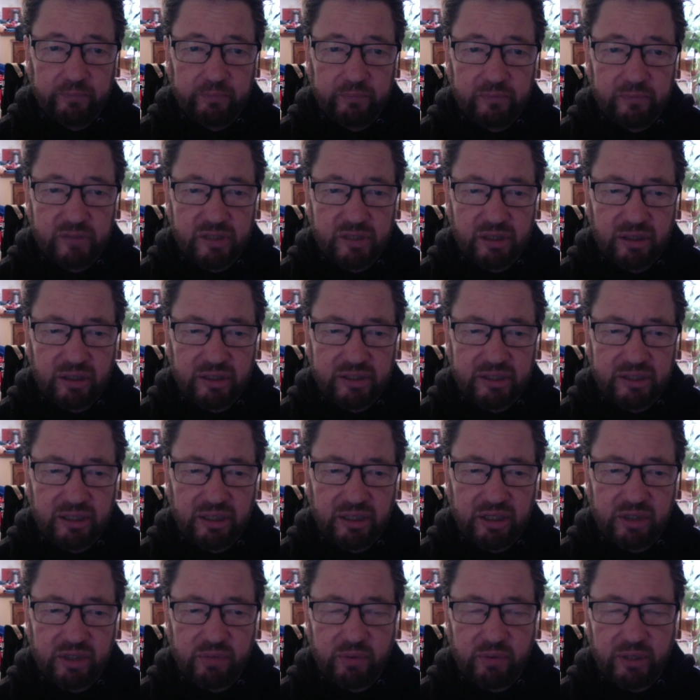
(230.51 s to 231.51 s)
So like I said,
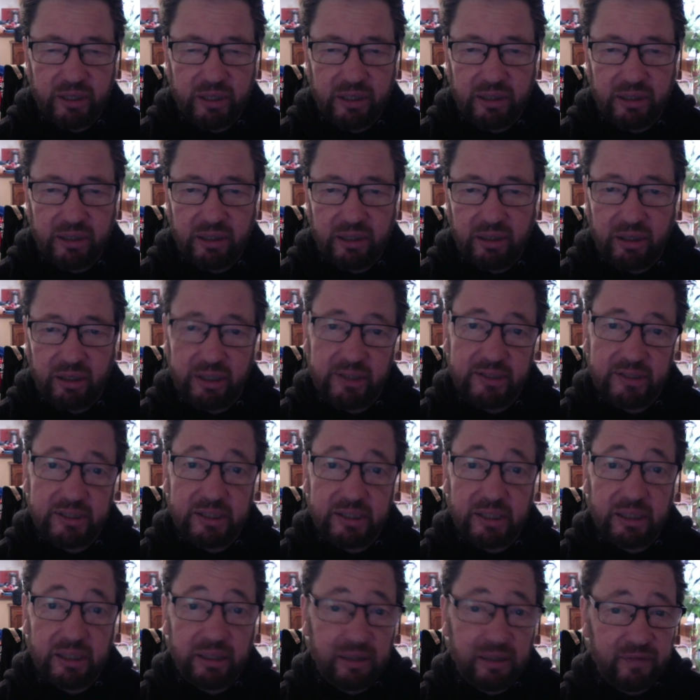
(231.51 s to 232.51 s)
each week, and then I can
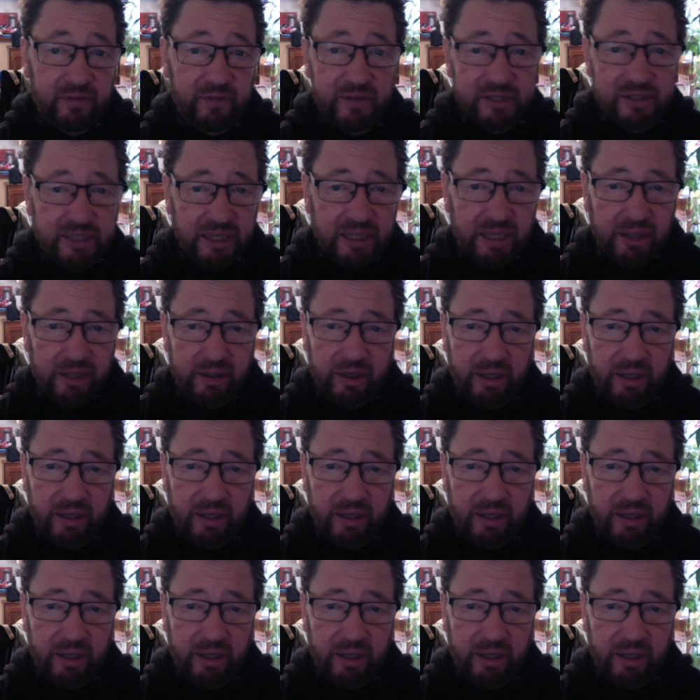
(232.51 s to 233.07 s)
see if there's any